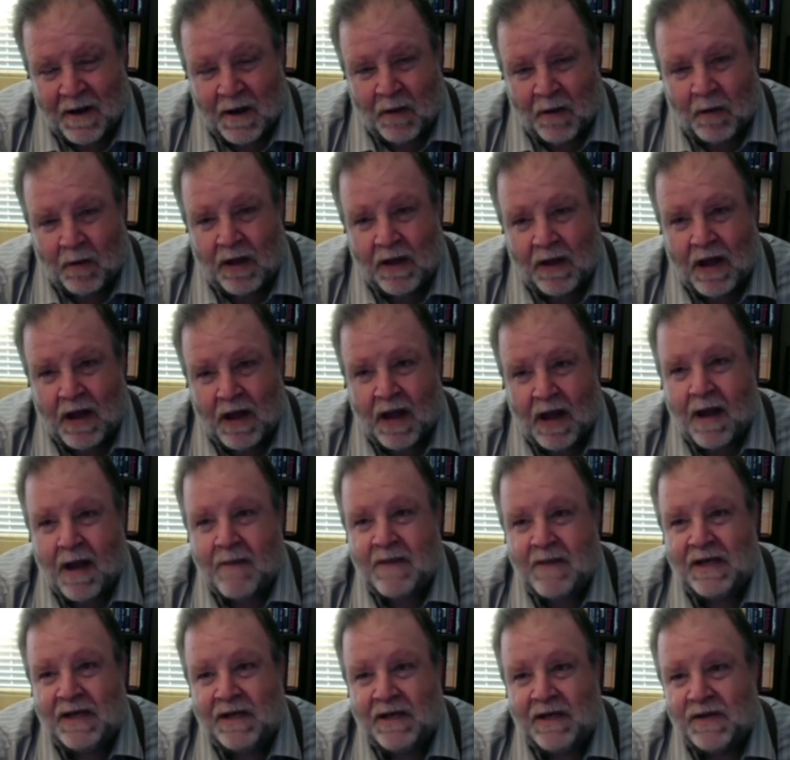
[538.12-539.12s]
Well, I
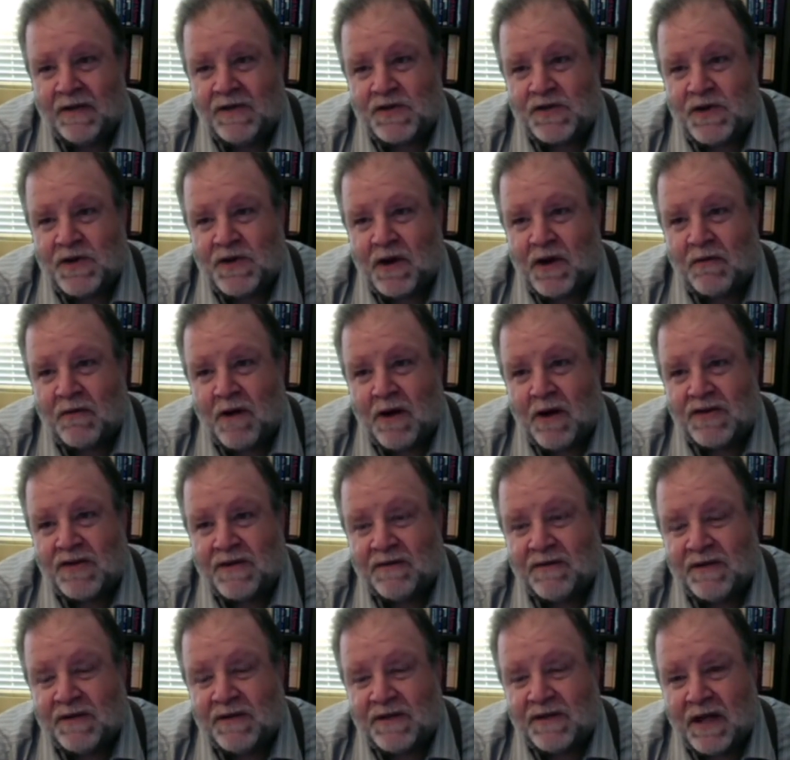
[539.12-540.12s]
mean, songwriters
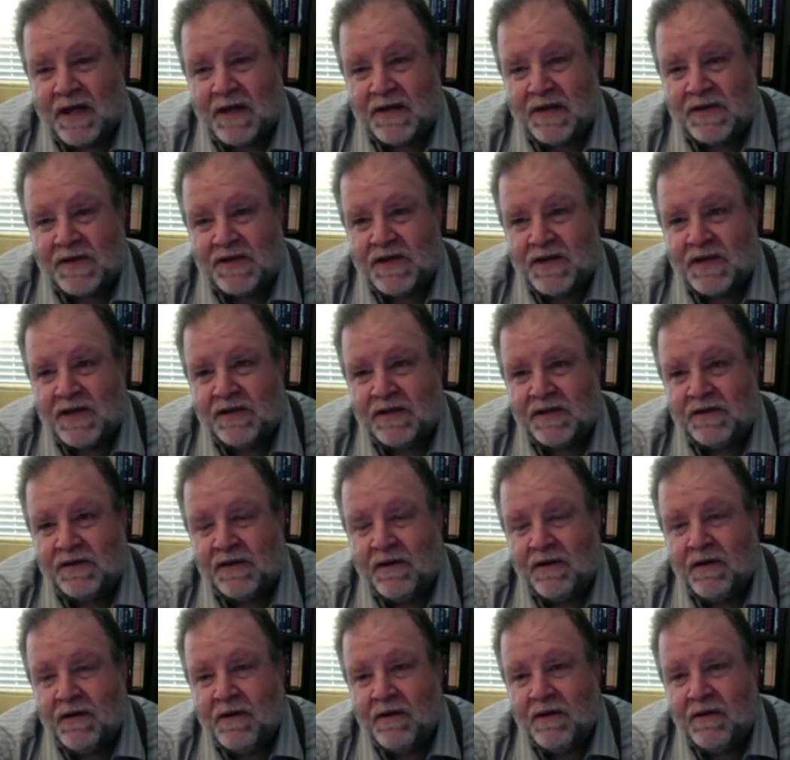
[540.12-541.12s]
have a tendency
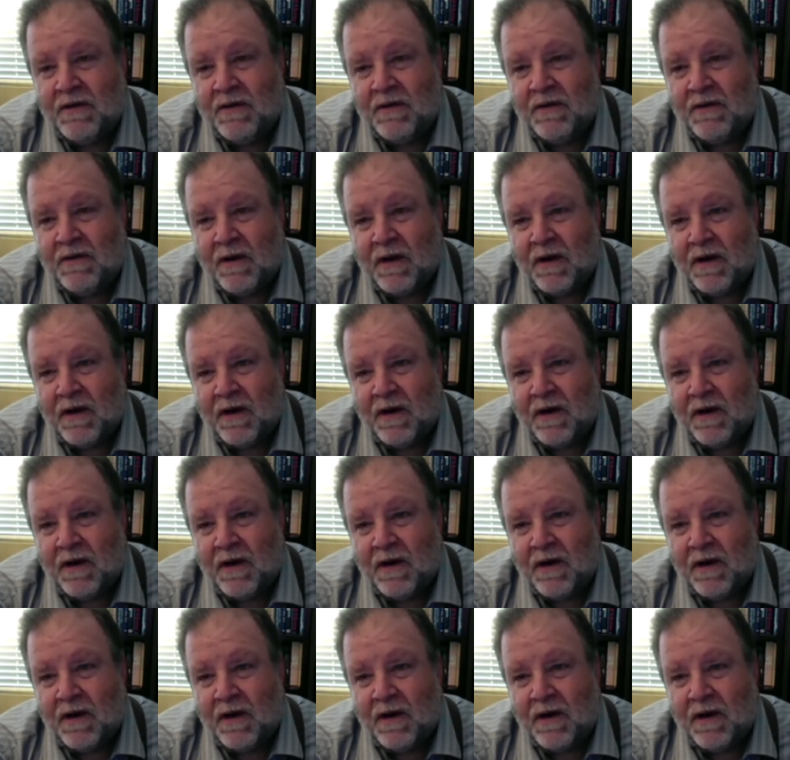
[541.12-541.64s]
to